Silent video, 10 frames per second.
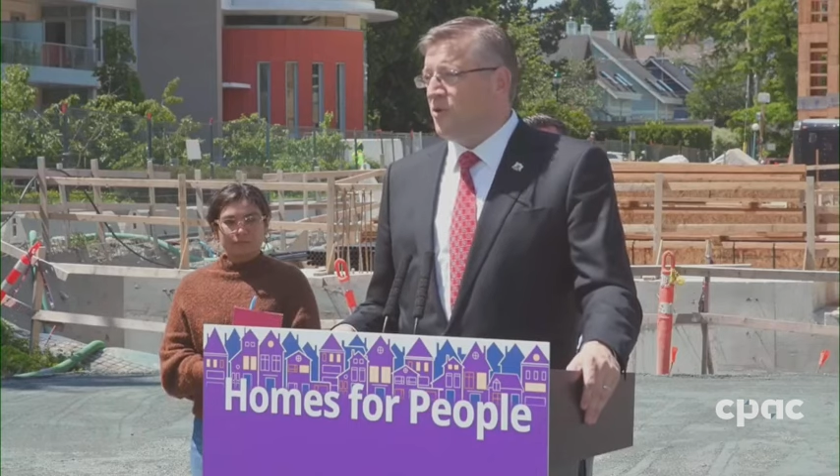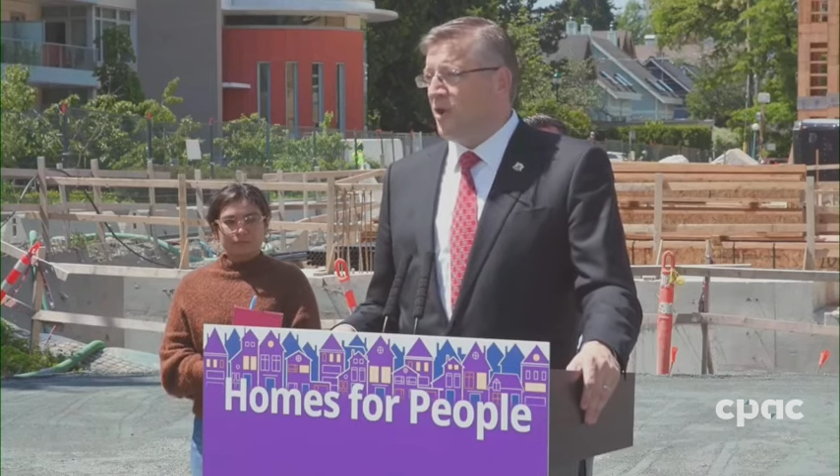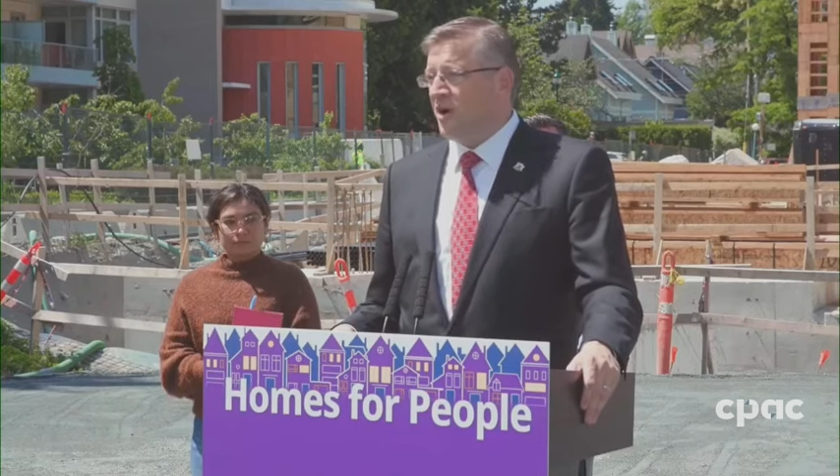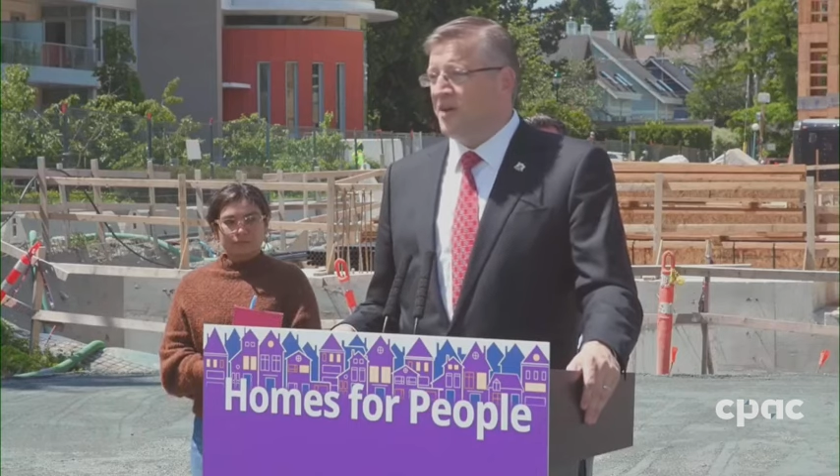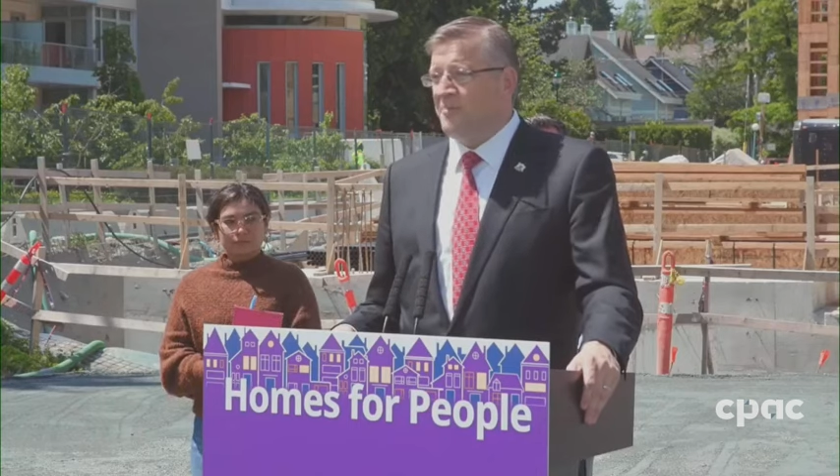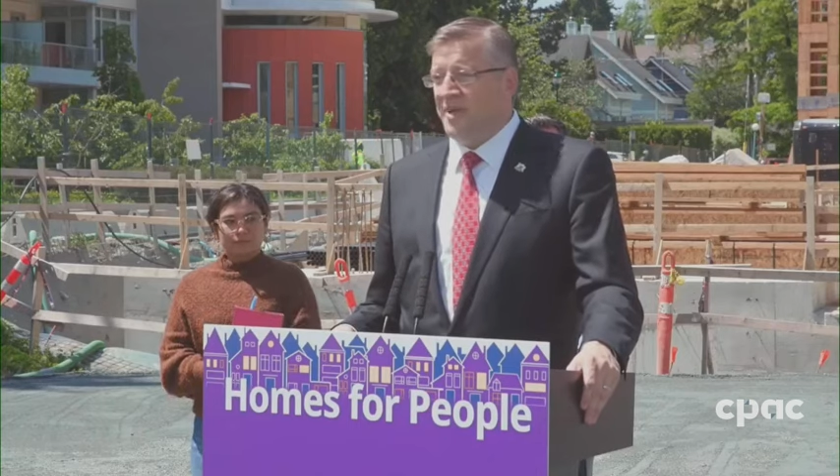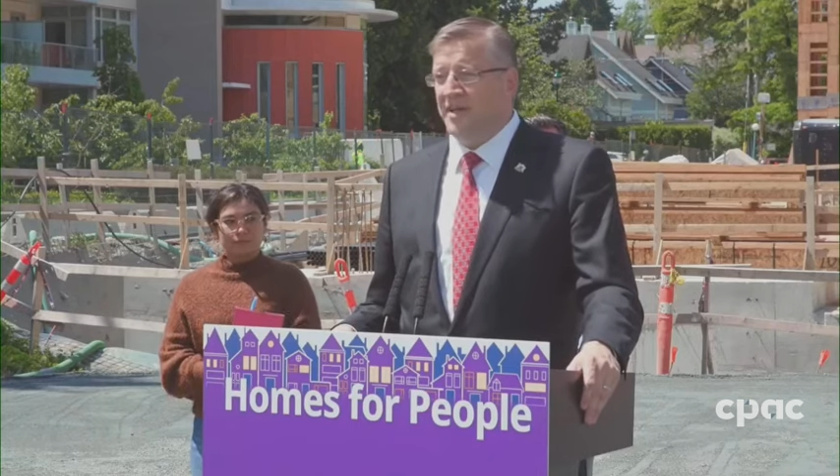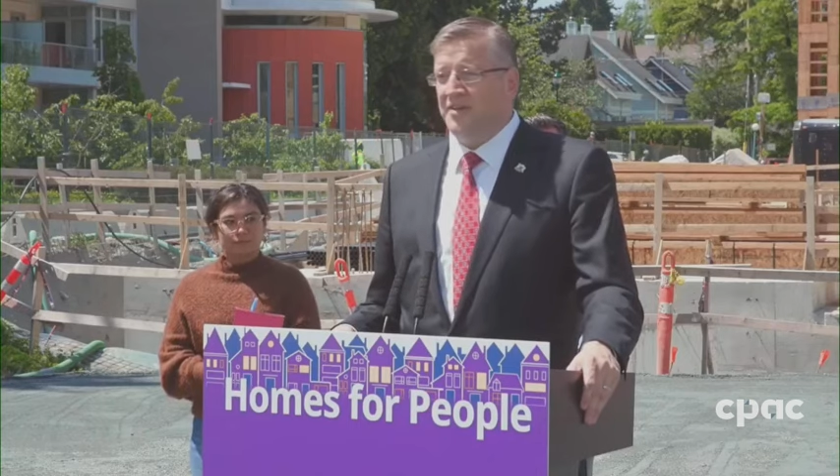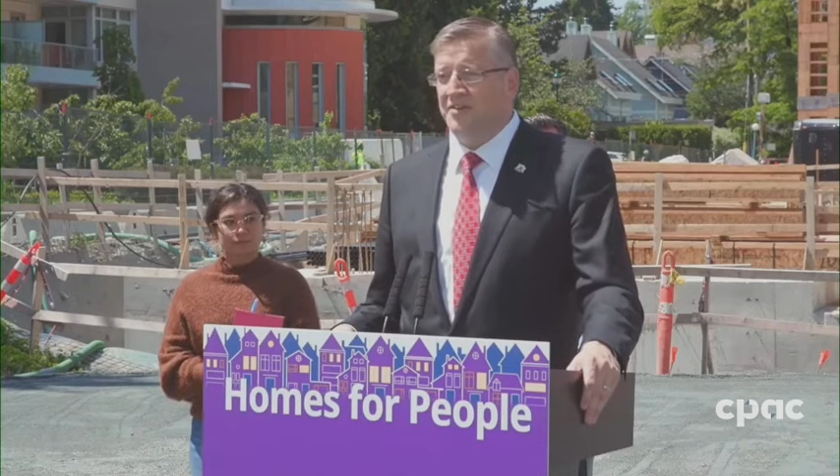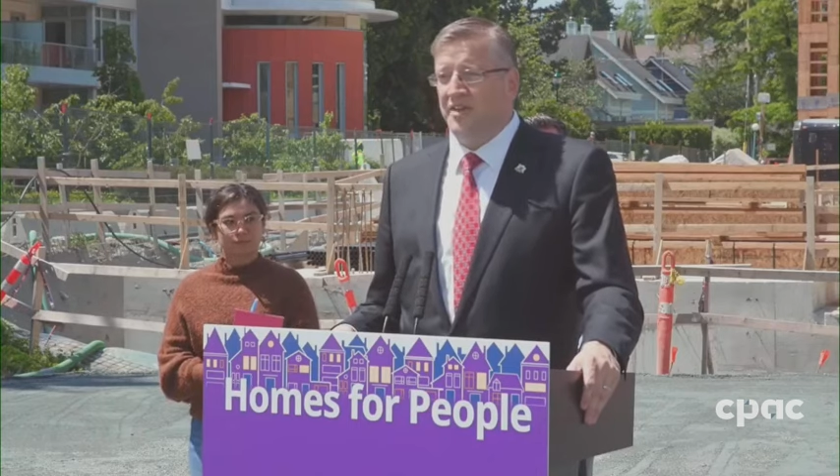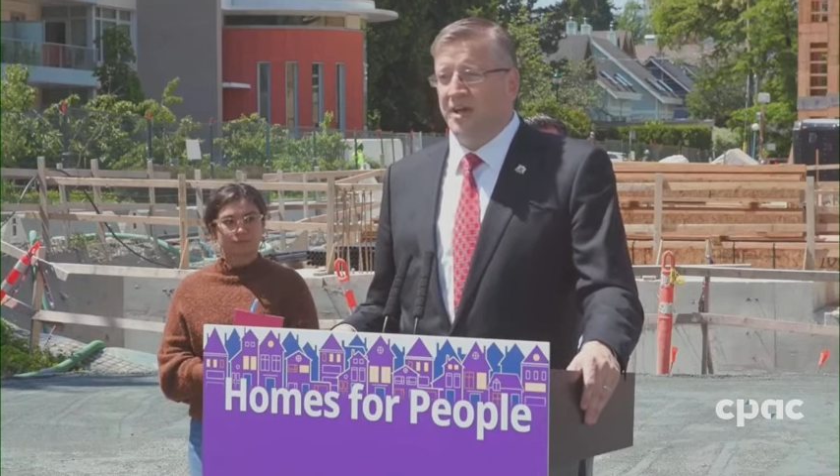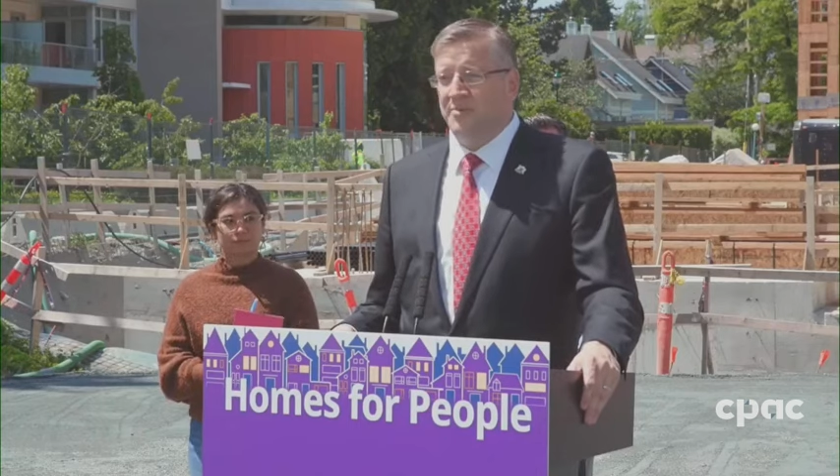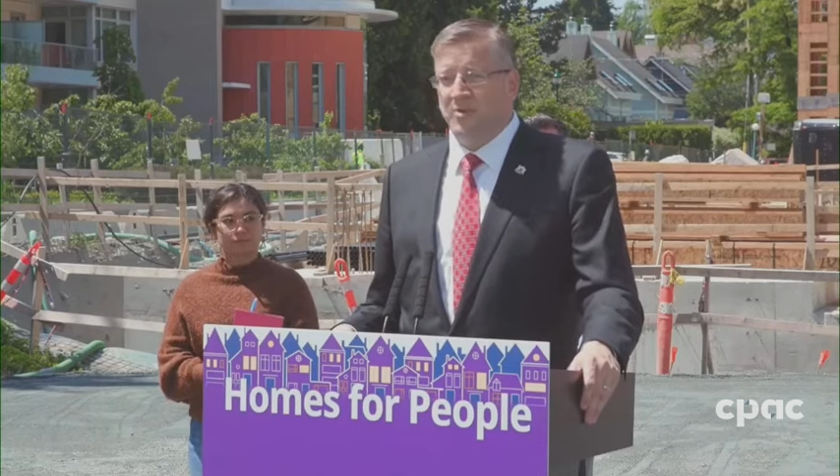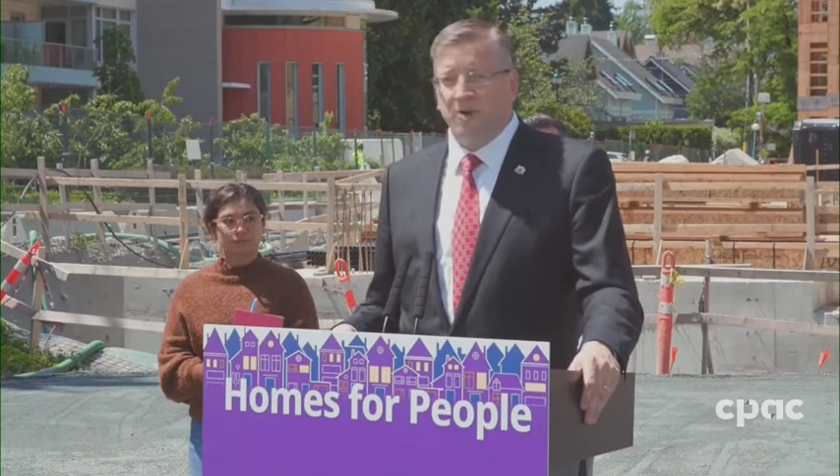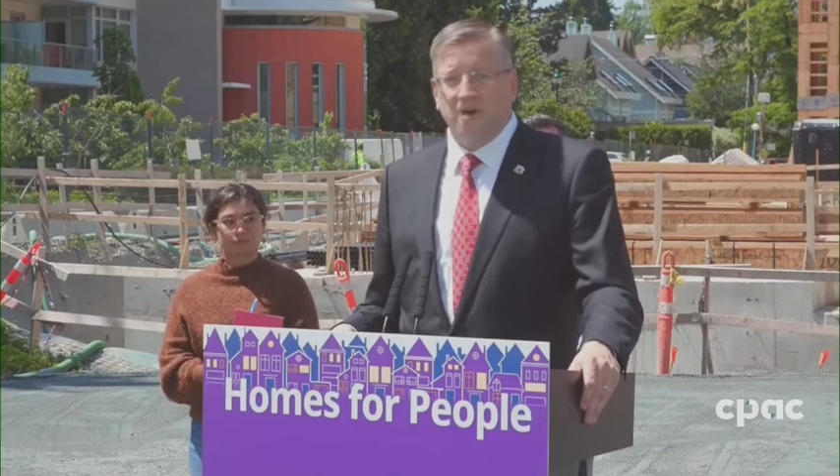who are committing to
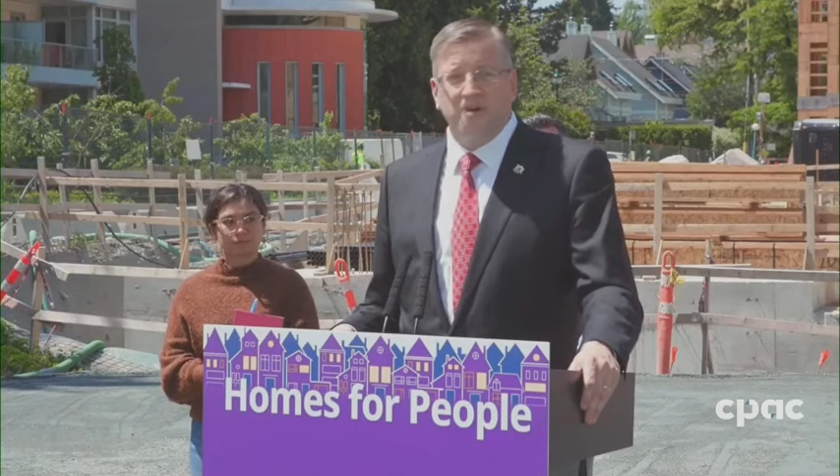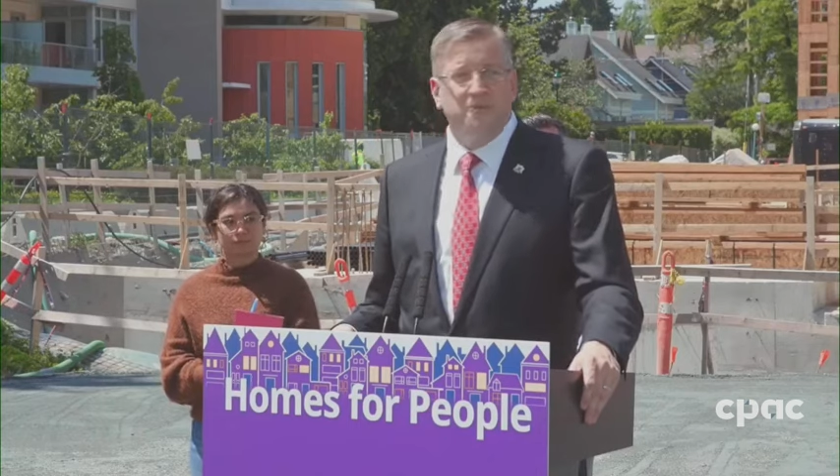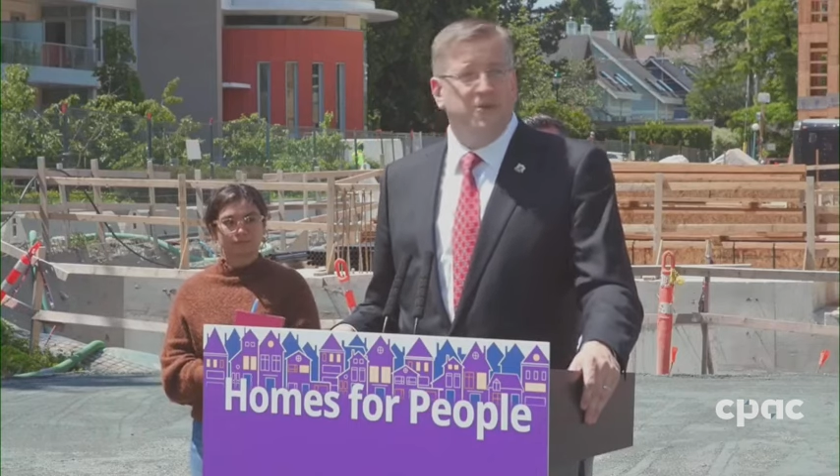come to our